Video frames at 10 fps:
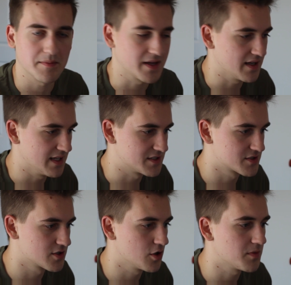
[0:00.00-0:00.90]
I mean,
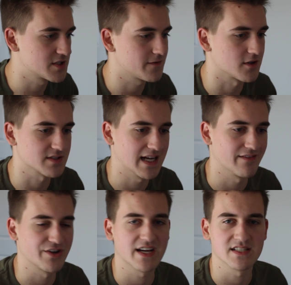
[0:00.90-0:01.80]
it's so much false
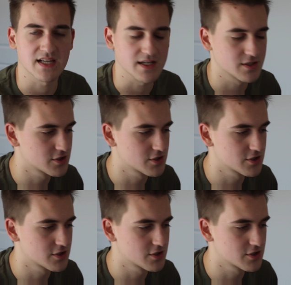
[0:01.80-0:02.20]
advertising.